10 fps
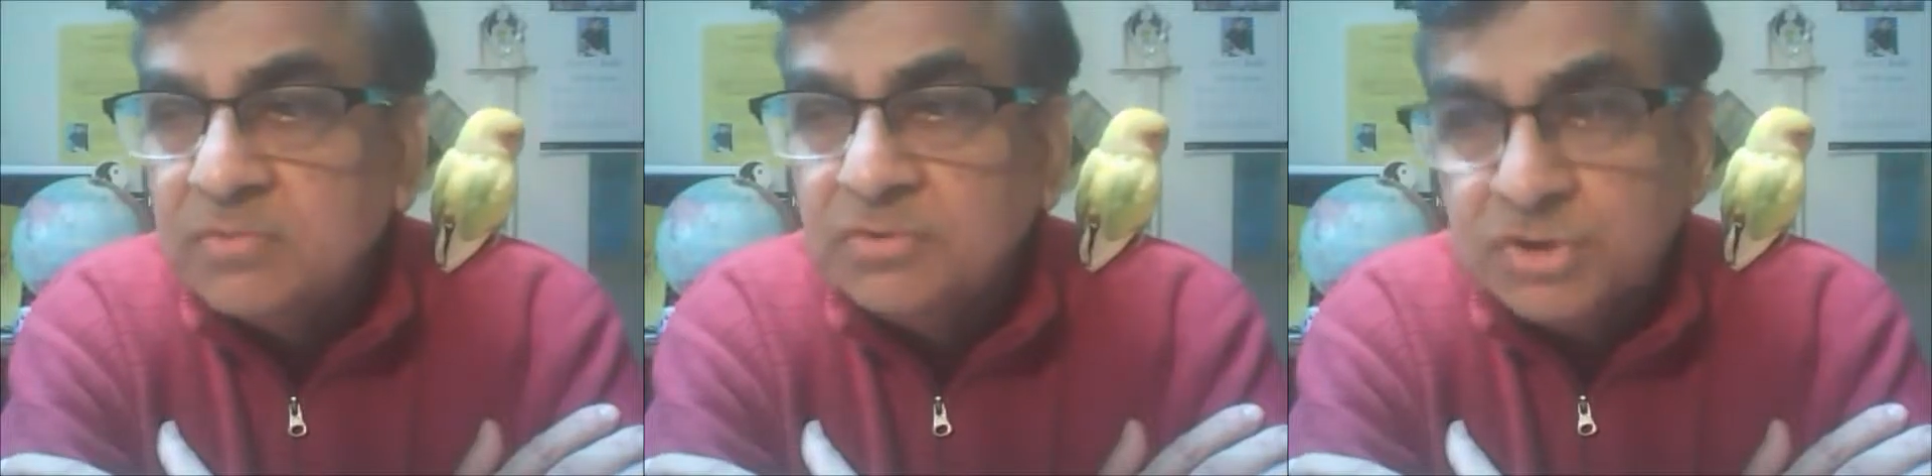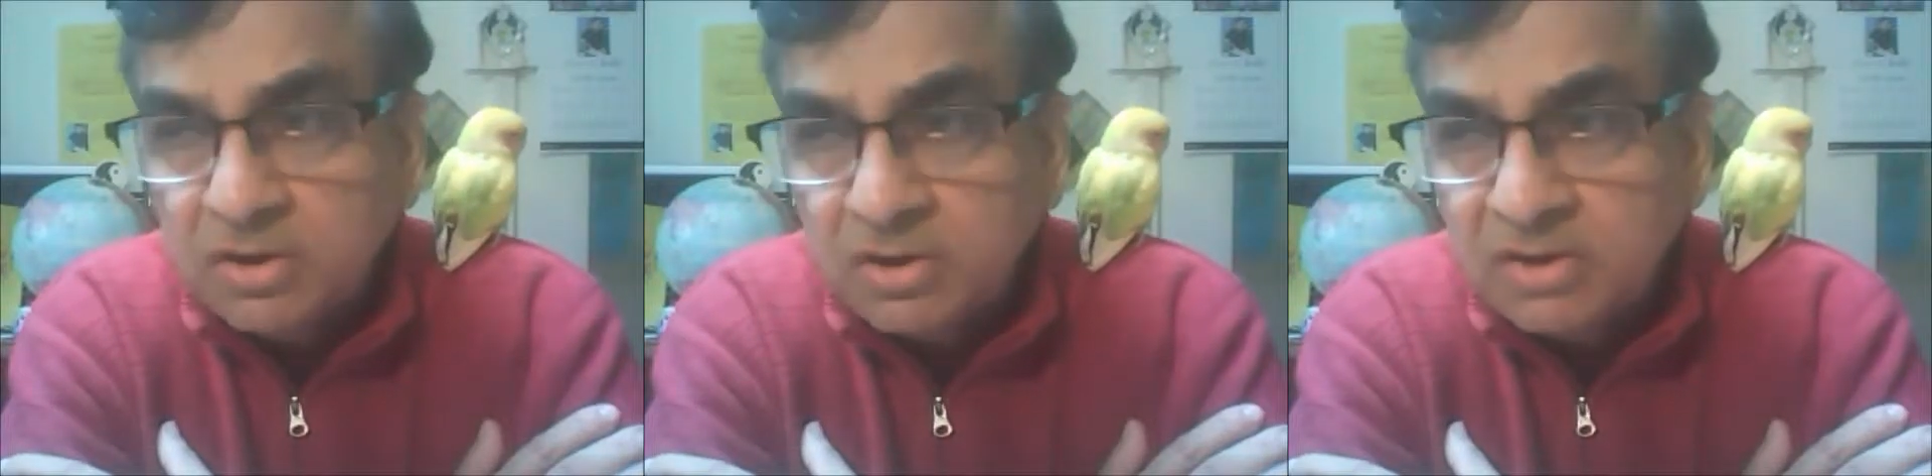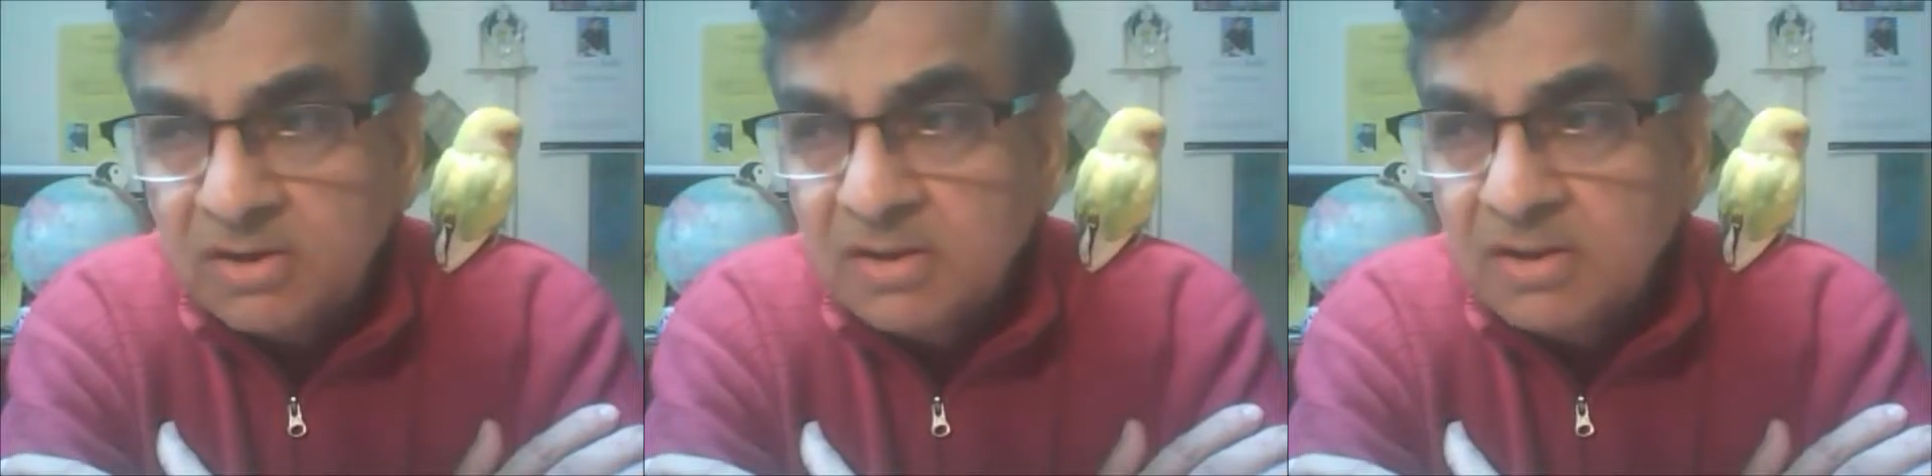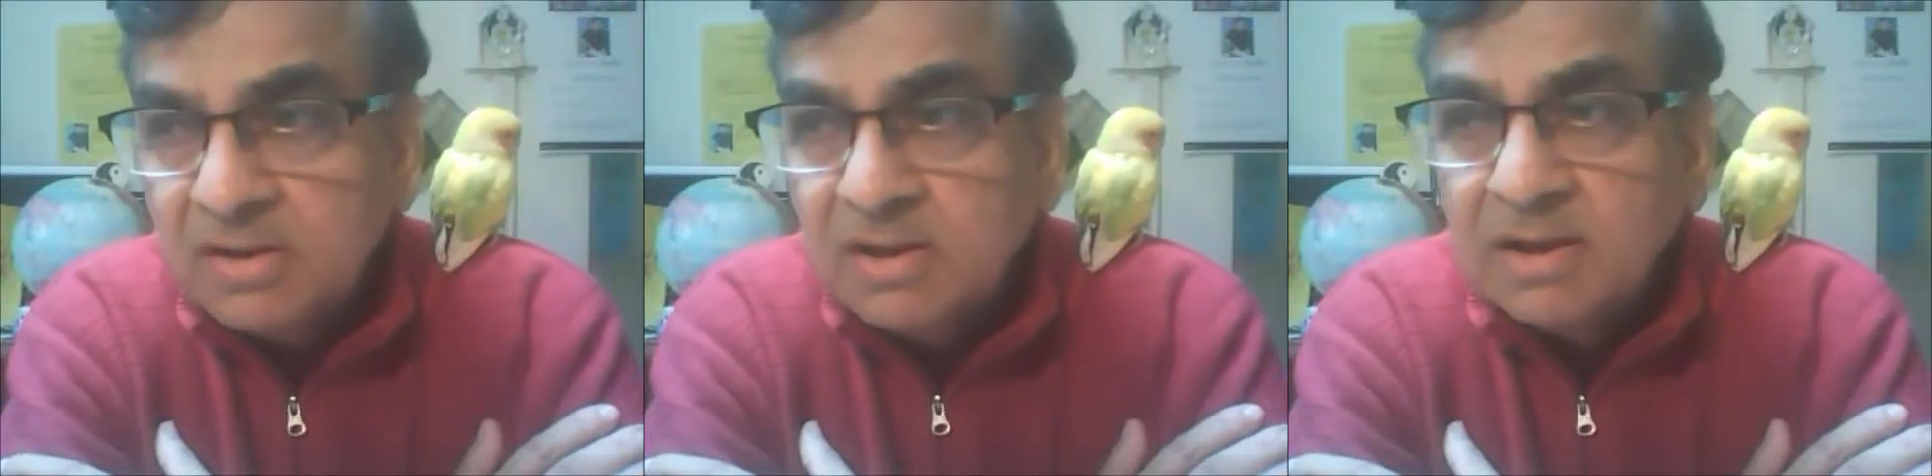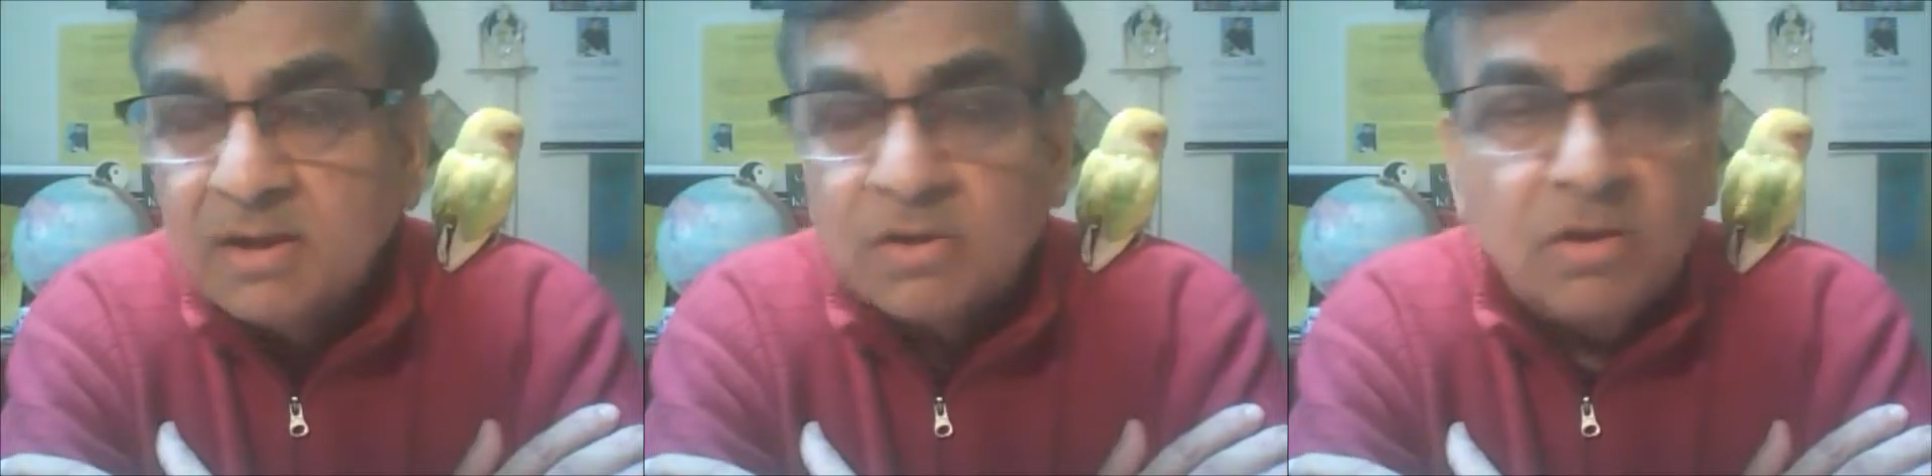John
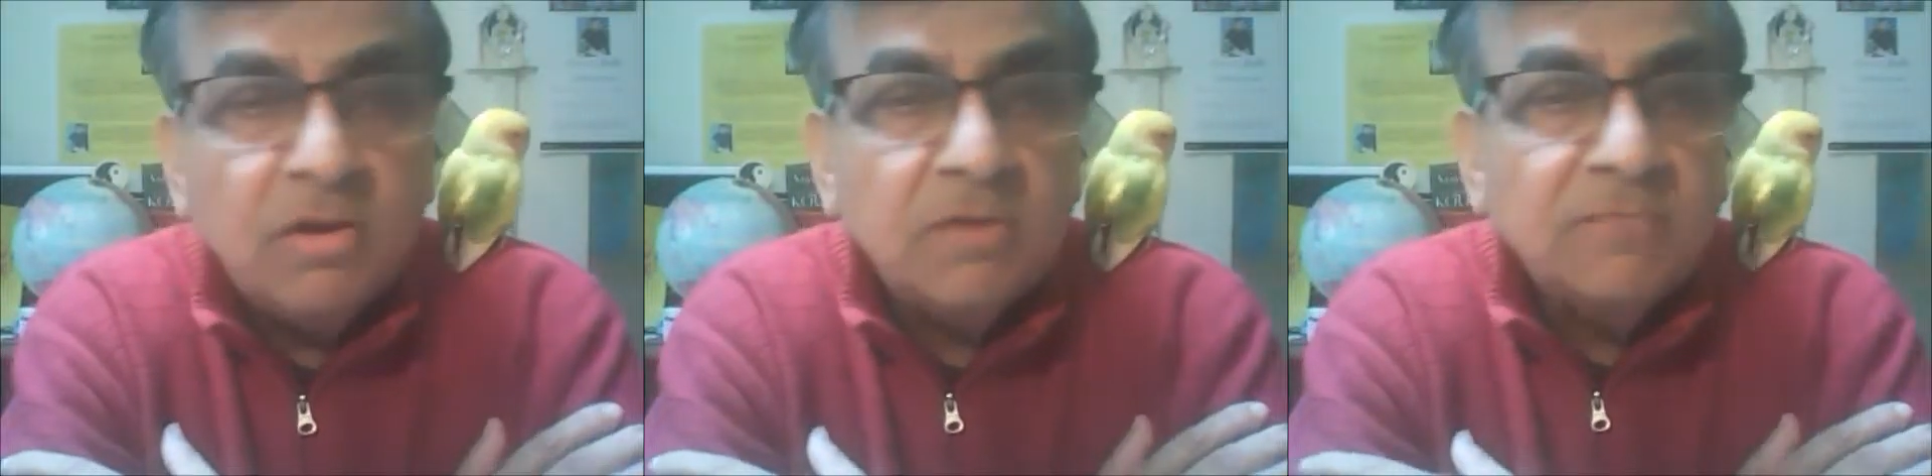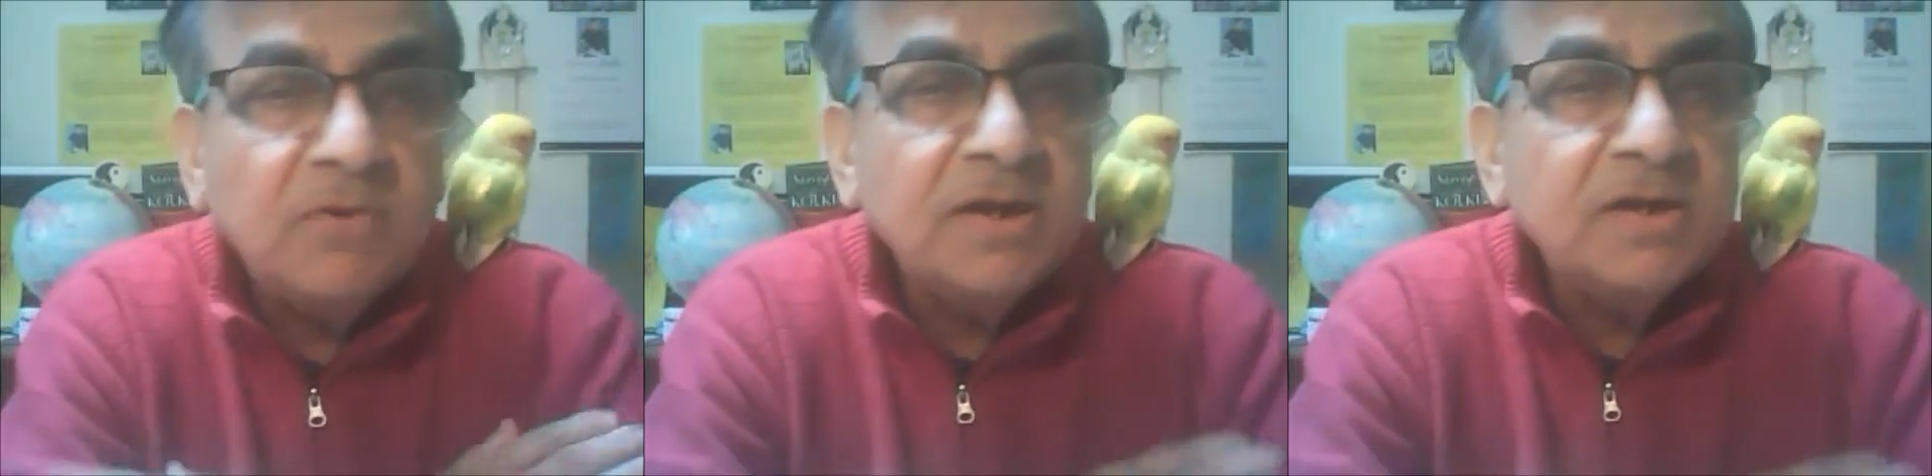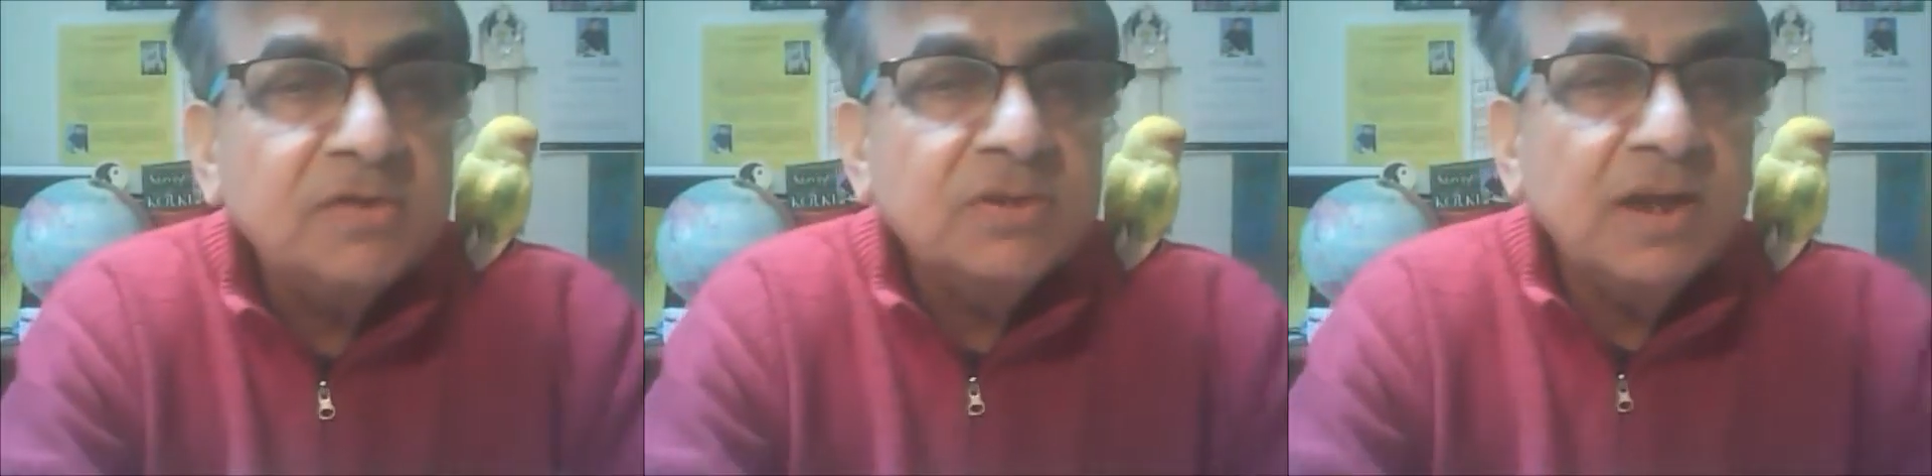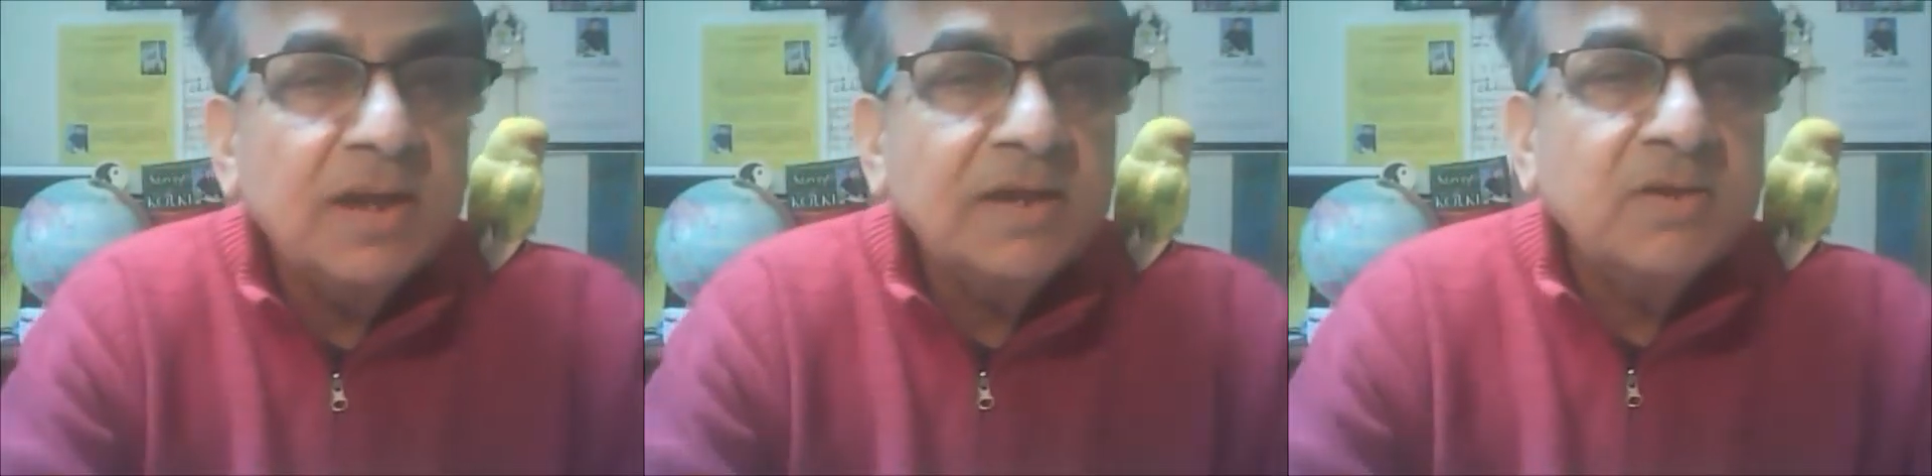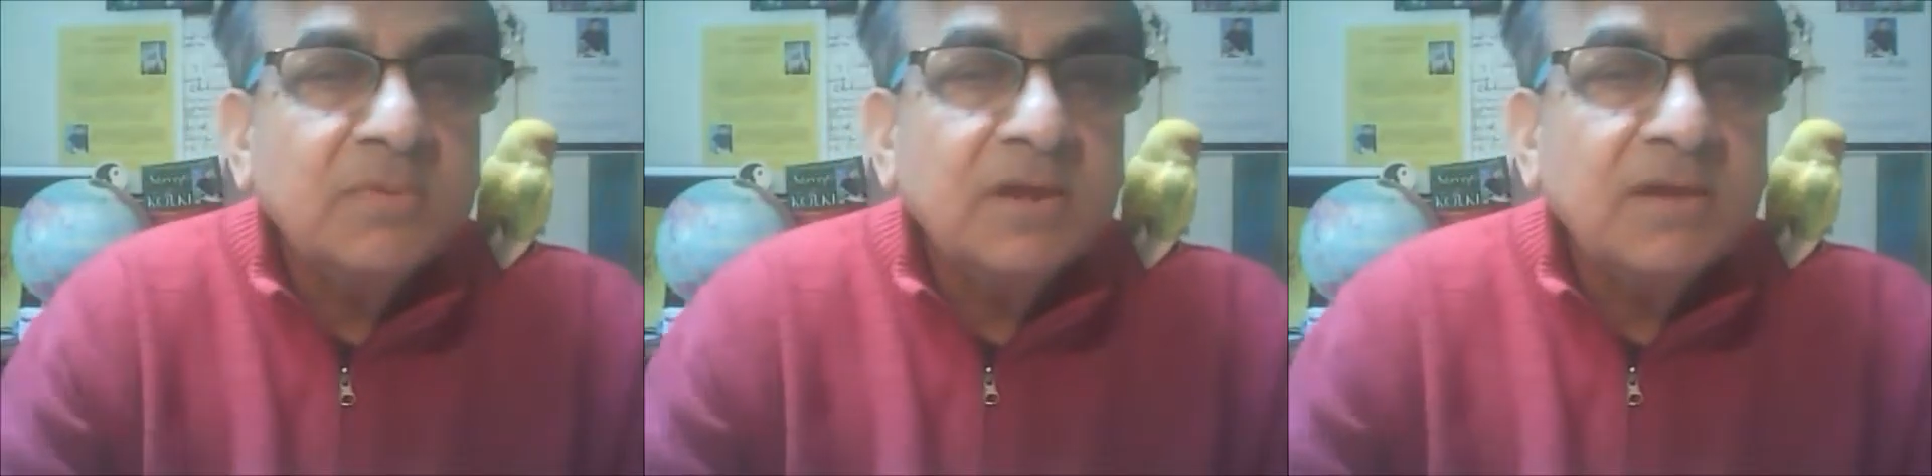are all foreign to the land
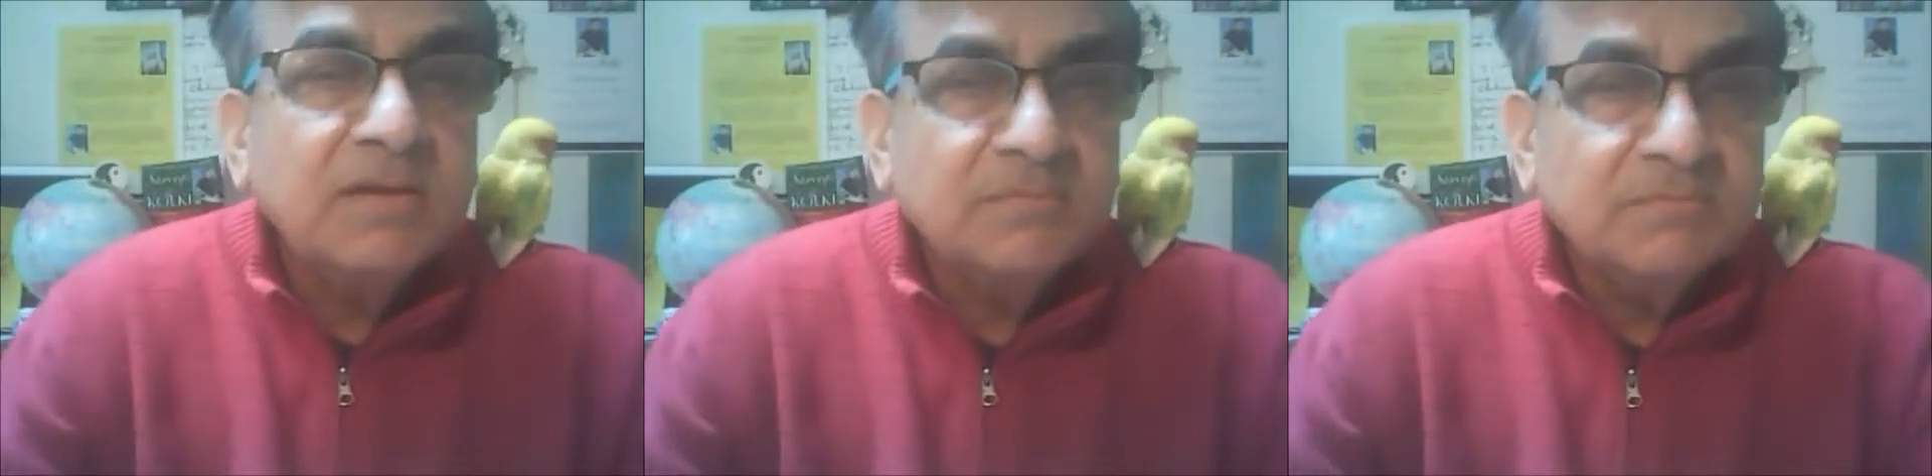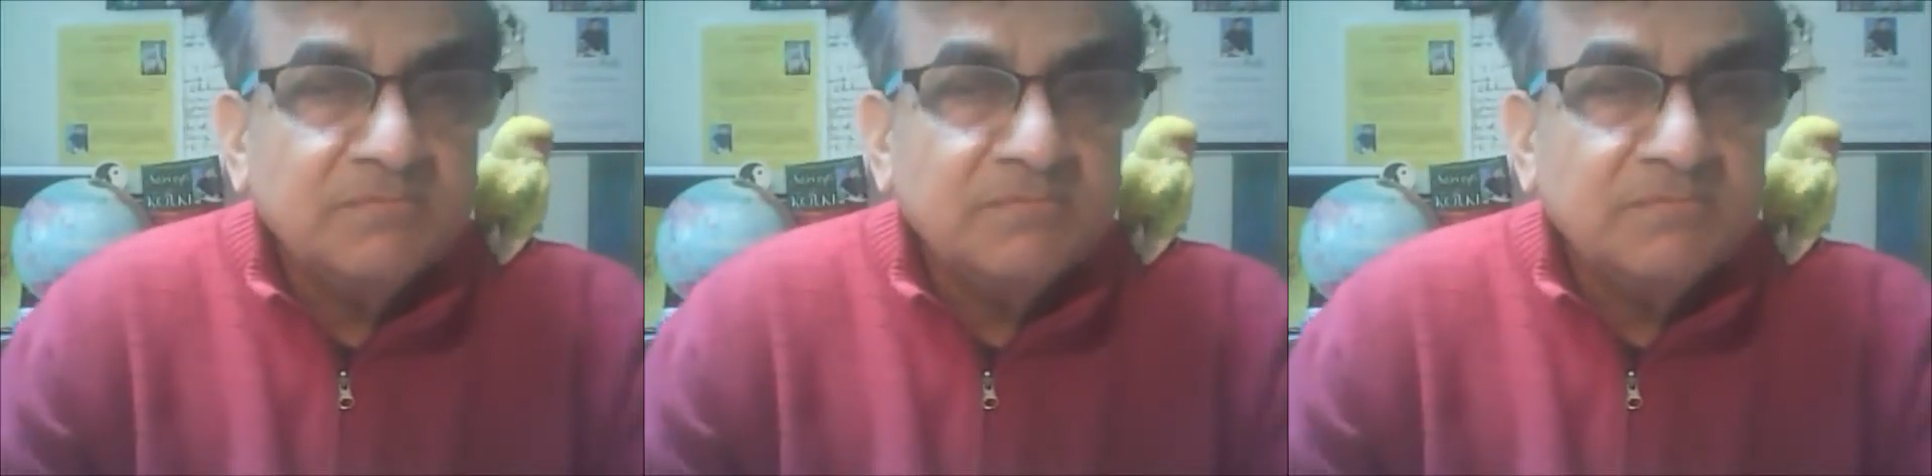of Canaan,